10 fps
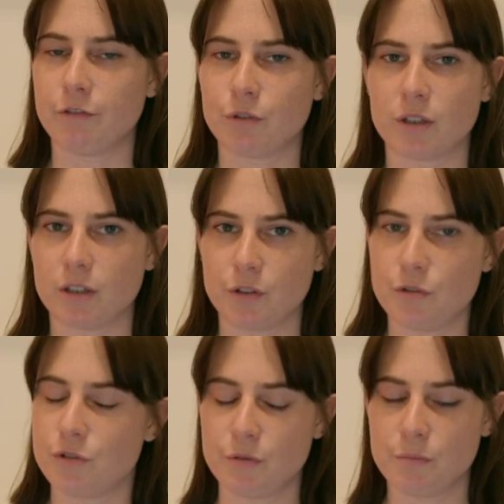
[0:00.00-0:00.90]
for
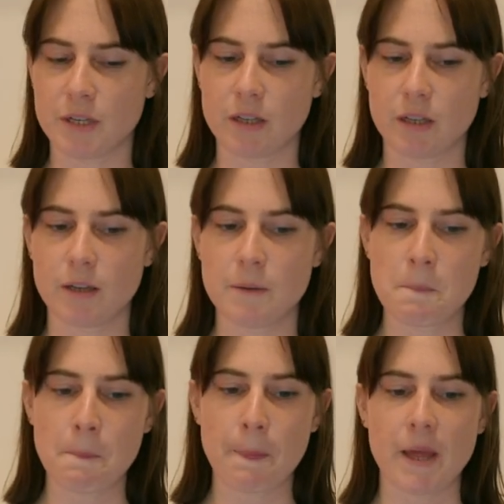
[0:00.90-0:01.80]
YouTube mainly.
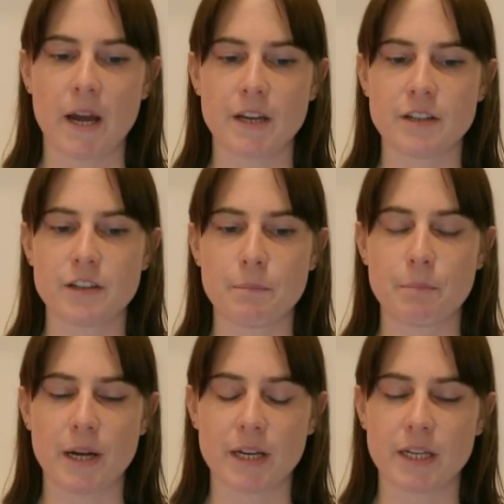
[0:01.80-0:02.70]
I ended up
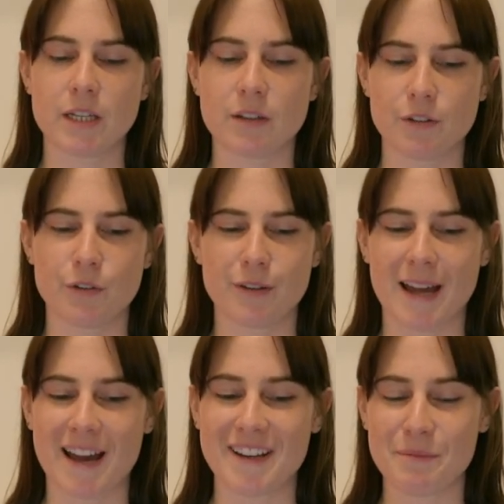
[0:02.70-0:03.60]
buying a little like
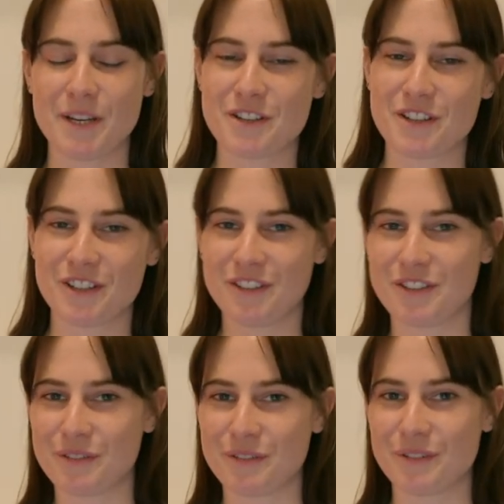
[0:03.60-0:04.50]
animation
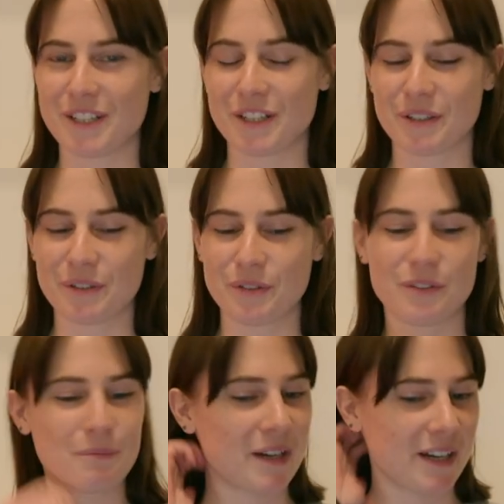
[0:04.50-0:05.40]
to
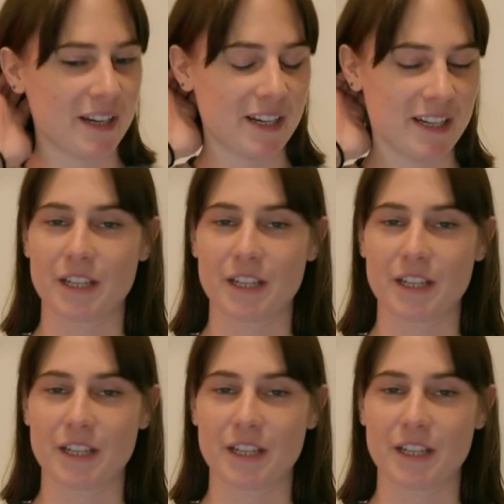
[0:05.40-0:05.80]
include my